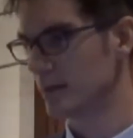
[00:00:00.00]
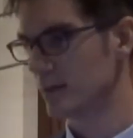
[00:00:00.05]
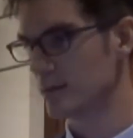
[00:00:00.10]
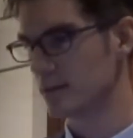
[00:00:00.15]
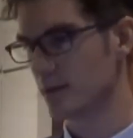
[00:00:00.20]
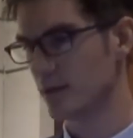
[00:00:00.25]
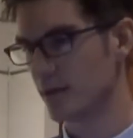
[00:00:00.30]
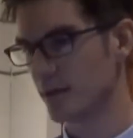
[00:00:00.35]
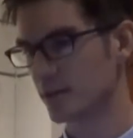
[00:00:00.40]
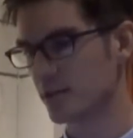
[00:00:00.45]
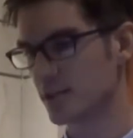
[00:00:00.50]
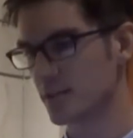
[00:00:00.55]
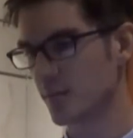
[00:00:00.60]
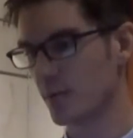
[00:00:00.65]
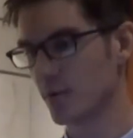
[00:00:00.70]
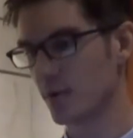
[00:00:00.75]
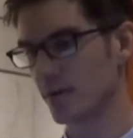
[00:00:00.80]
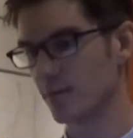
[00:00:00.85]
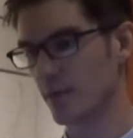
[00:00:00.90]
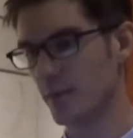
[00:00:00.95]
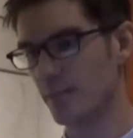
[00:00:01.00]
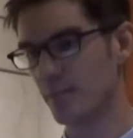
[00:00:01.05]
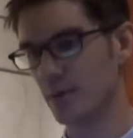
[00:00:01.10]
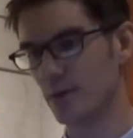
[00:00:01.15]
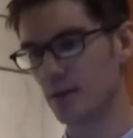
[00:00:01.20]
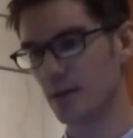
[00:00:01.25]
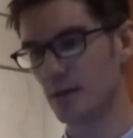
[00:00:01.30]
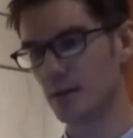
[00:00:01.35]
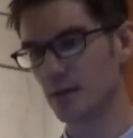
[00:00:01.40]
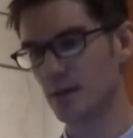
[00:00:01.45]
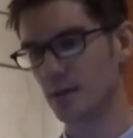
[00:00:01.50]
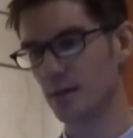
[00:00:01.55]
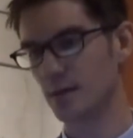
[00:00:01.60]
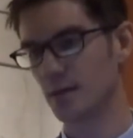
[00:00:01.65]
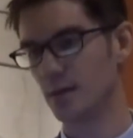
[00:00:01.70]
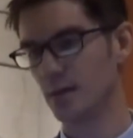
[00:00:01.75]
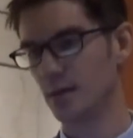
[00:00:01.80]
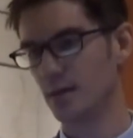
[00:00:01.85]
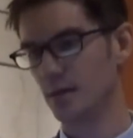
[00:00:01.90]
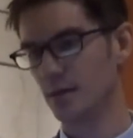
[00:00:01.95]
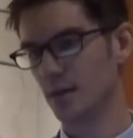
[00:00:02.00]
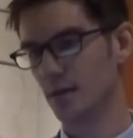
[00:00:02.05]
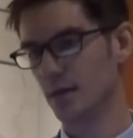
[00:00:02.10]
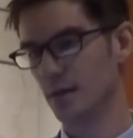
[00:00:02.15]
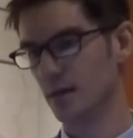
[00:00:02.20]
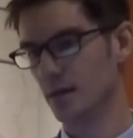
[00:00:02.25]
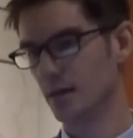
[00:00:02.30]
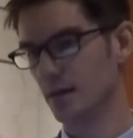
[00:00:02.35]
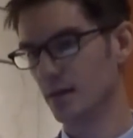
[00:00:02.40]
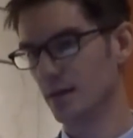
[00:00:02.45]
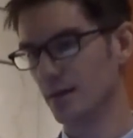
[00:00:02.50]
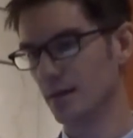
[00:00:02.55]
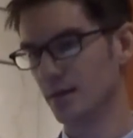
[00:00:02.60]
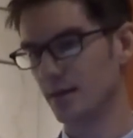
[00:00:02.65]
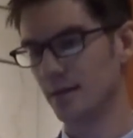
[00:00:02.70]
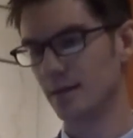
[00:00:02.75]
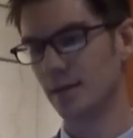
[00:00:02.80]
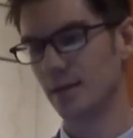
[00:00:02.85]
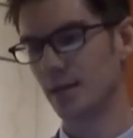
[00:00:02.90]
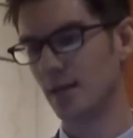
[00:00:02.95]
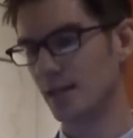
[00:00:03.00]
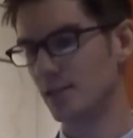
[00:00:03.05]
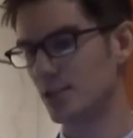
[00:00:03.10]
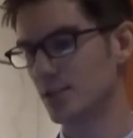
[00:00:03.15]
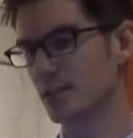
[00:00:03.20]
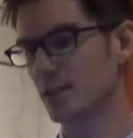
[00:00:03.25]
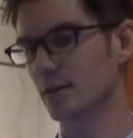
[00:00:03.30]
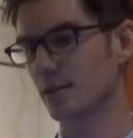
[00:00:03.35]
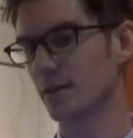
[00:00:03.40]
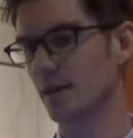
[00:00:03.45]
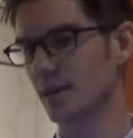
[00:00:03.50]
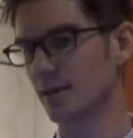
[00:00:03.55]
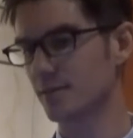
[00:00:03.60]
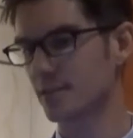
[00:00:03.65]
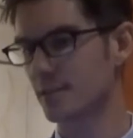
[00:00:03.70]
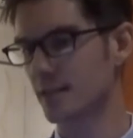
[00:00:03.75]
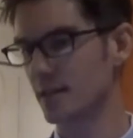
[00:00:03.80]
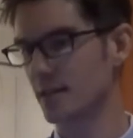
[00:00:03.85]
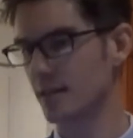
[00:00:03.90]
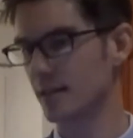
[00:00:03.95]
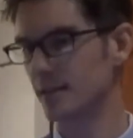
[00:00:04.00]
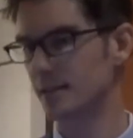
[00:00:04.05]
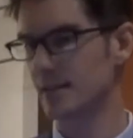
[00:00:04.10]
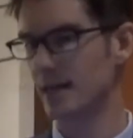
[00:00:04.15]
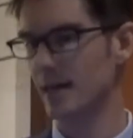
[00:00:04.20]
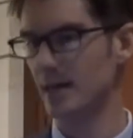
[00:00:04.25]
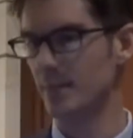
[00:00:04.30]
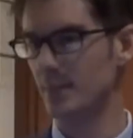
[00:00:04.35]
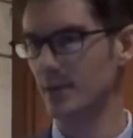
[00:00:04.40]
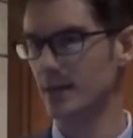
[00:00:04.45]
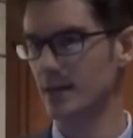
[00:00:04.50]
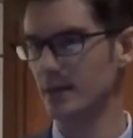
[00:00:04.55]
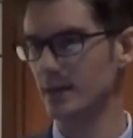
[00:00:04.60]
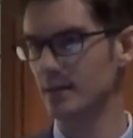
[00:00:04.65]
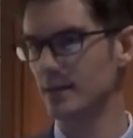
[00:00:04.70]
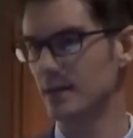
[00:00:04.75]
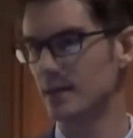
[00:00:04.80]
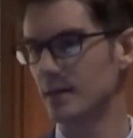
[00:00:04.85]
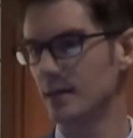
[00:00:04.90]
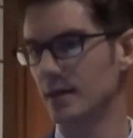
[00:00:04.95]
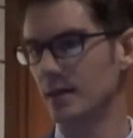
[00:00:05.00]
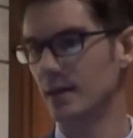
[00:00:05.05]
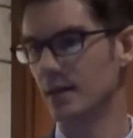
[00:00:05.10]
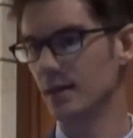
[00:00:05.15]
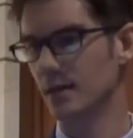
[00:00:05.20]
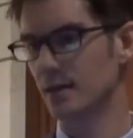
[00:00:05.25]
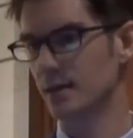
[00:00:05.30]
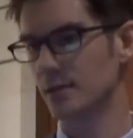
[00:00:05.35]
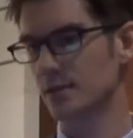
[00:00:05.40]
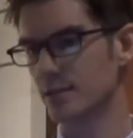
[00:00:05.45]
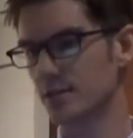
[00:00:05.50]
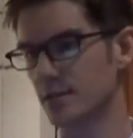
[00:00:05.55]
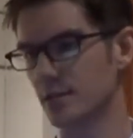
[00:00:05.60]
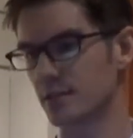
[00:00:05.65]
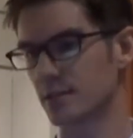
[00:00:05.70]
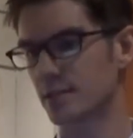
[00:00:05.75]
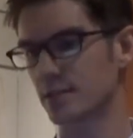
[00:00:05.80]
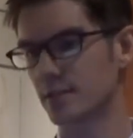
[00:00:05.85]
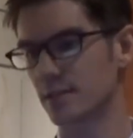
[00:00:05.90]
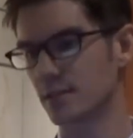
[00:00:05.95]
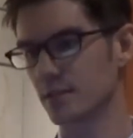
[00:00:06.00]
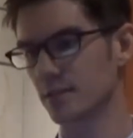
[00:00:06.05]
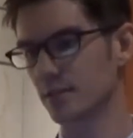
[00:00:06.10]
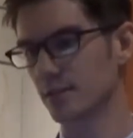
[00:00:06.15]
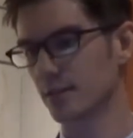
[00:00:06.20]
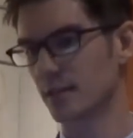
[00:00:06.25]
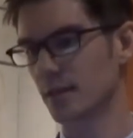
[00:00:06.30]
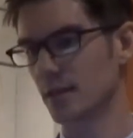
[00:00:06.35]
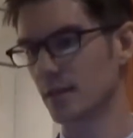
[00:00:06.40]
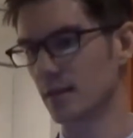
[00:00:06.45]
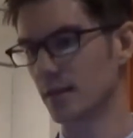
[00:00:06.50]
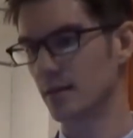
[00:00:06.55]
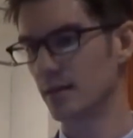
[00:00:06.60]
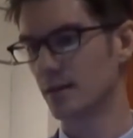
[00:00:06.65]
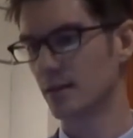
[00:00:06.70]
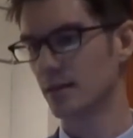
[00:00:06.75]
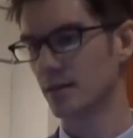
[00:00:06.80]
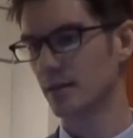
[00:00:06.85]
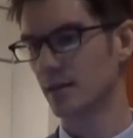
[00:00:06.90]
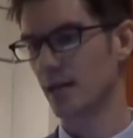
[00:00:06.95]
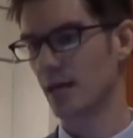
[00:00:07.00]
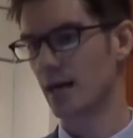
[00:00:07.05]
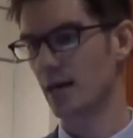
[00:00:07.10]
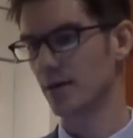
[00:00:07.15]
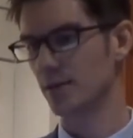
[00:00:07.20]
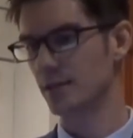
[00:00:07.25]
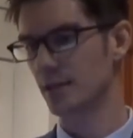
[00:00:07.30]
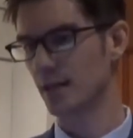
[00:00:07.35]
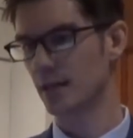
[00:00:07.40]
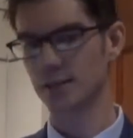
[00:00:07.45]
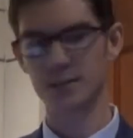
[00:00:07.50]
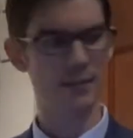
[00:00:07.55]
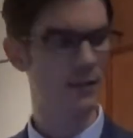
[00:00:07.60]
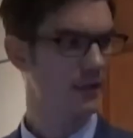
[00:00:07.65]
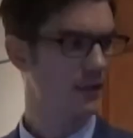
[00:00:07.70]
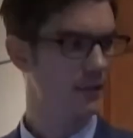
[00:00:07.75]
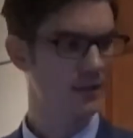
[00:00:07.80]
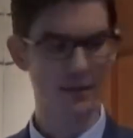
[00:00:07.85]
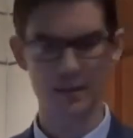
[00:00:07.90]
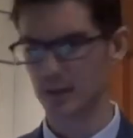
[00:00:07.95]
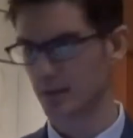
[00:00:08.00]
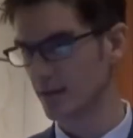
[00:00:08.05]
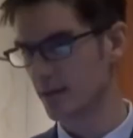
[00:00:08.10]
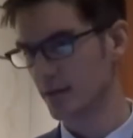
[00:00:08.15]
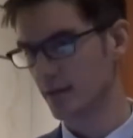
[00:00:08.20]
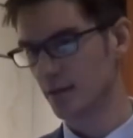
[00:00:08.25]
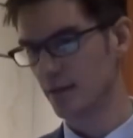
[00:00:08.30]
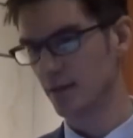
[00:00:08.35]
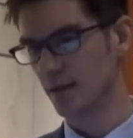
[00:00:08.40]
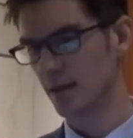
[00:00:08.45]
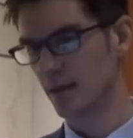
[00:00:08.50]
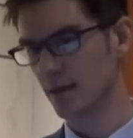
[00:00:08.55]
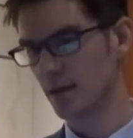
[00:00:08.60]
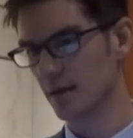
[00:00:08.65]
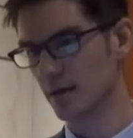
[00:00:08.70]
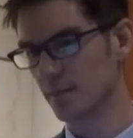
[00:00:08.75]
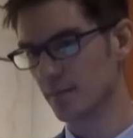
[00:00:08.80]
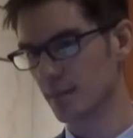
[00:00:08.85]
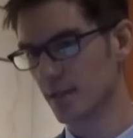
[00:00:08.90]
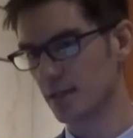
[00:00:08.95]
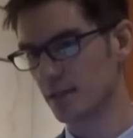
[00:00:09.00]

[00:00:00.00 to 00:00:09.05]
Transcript: So here's some more of the book. It engages in a lot of stereotyping. Here's this stern-looking cow doctor, and